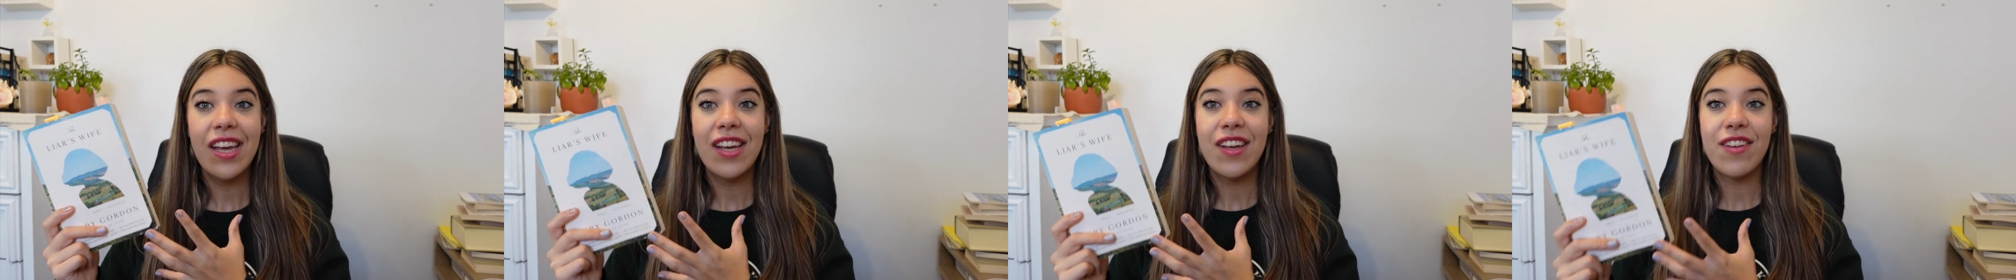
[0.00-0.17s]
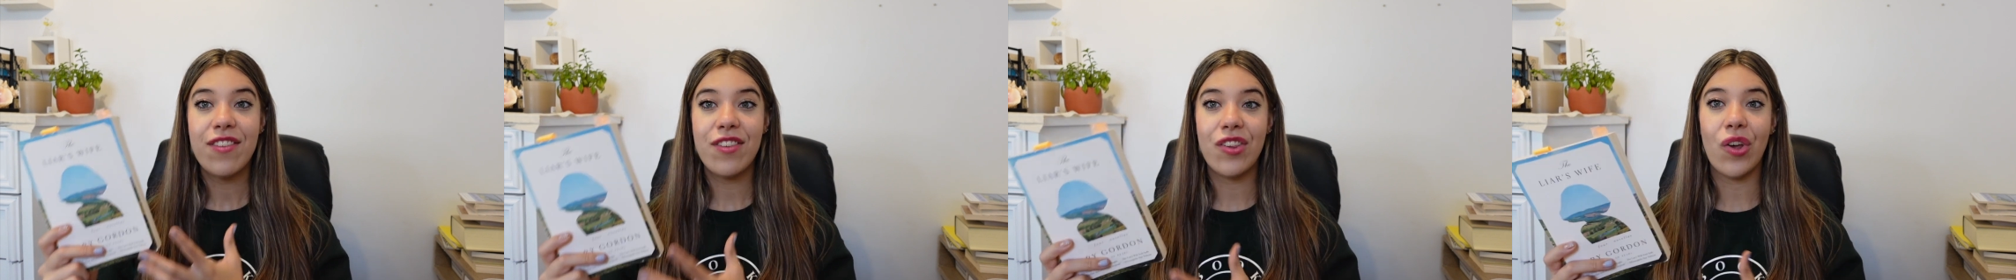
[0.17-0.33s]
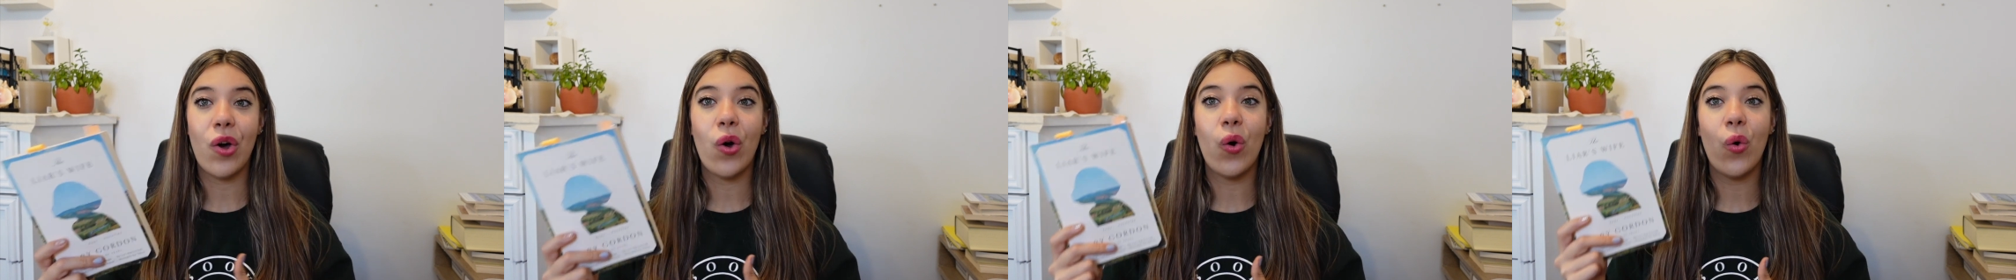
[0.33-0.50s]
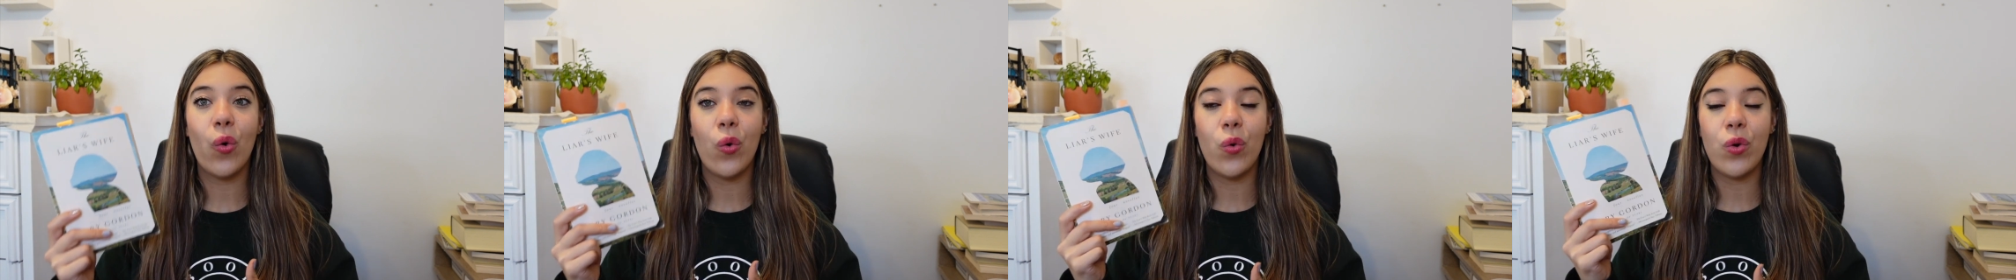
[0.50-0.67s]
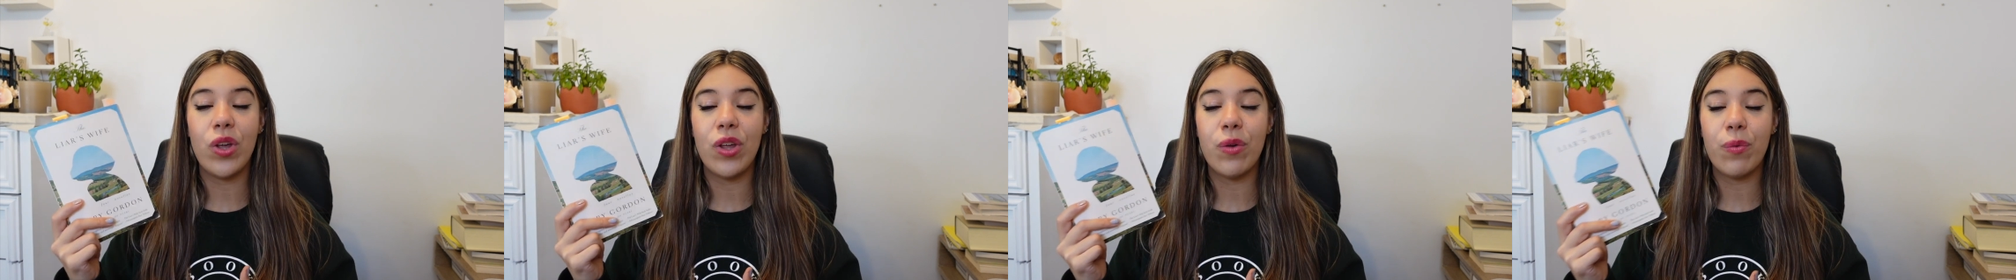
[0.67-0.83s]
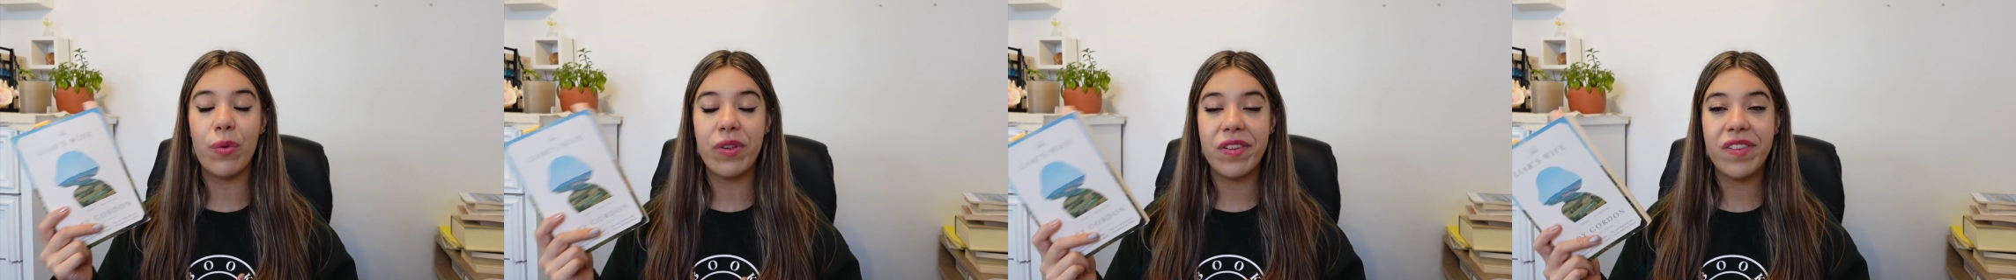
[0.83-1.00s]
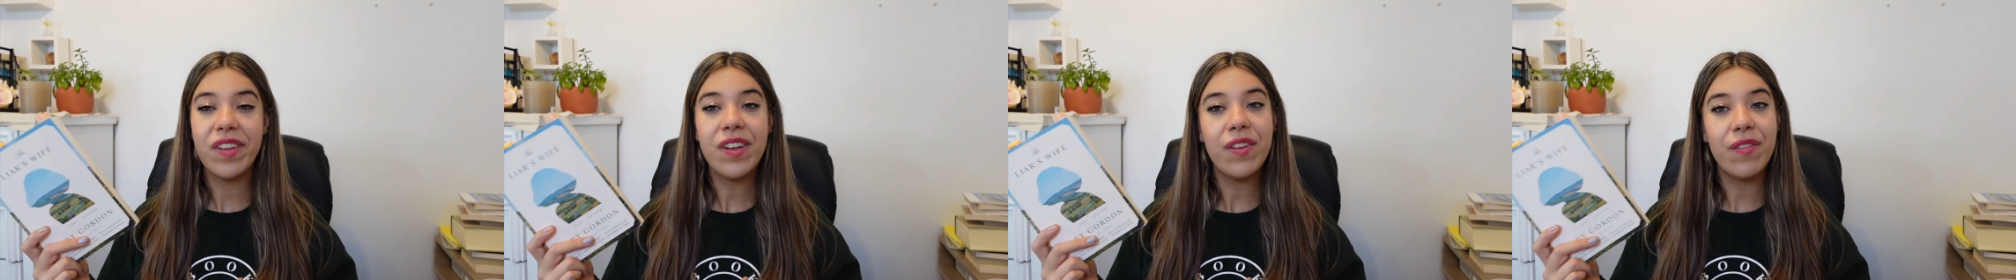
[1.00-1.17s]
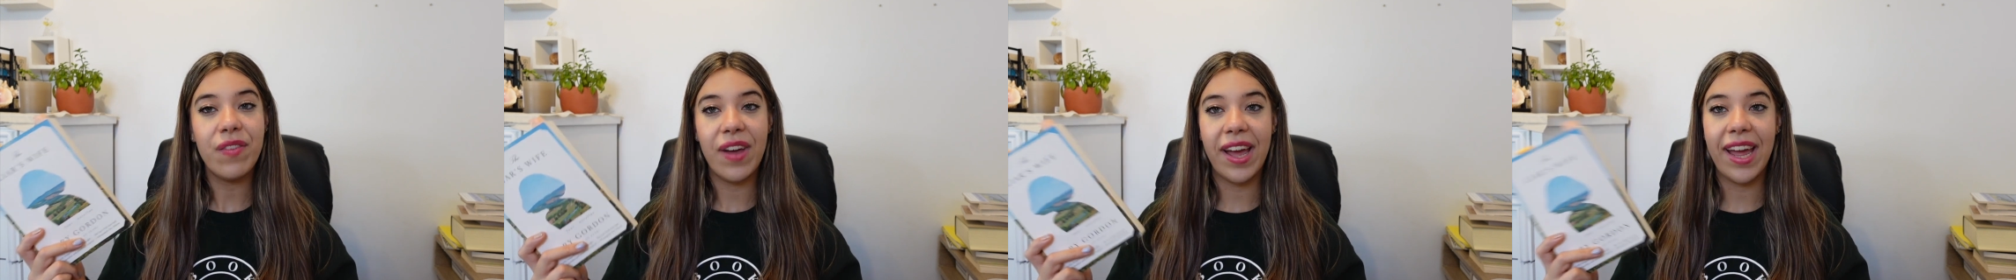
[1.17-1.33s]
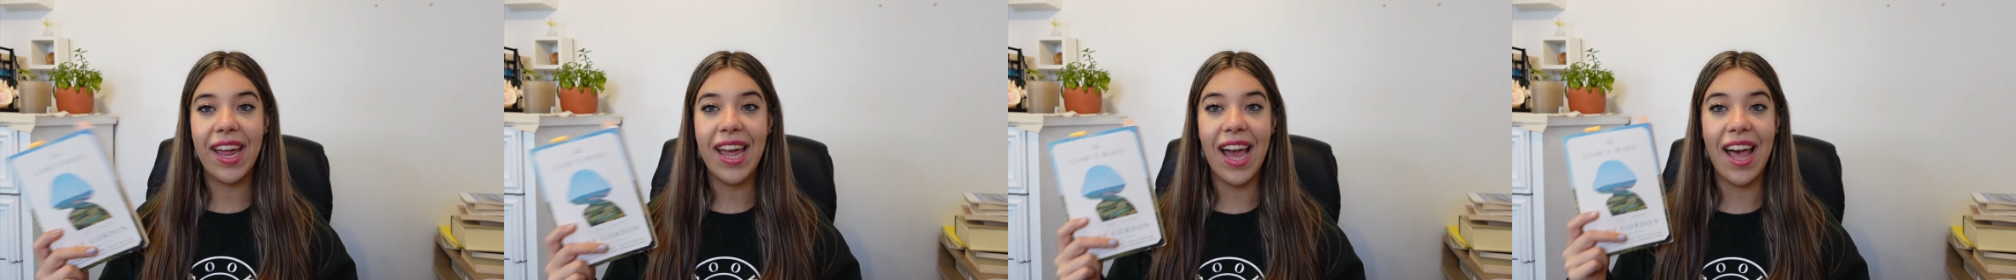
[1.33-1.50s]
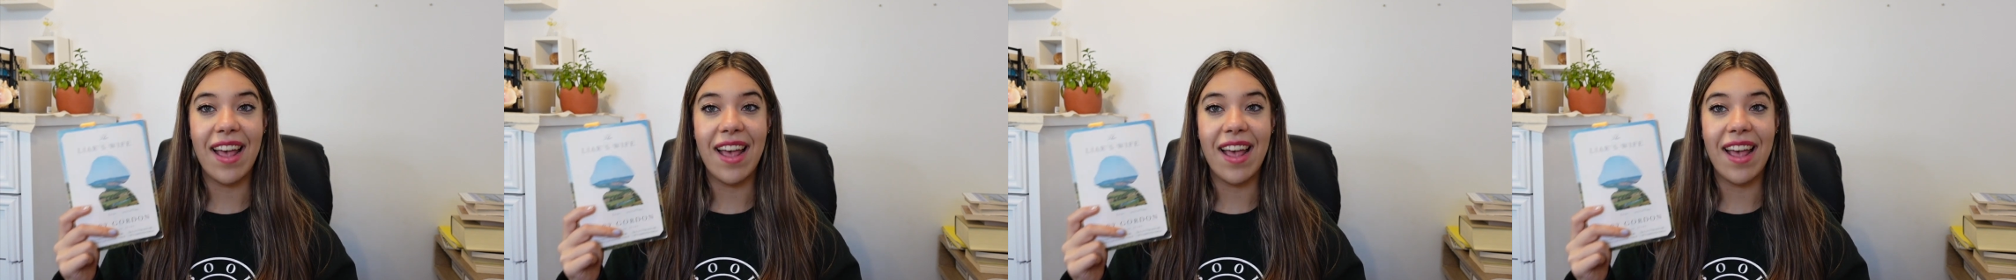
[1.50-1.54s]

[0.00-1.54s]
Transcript: So you will see Weil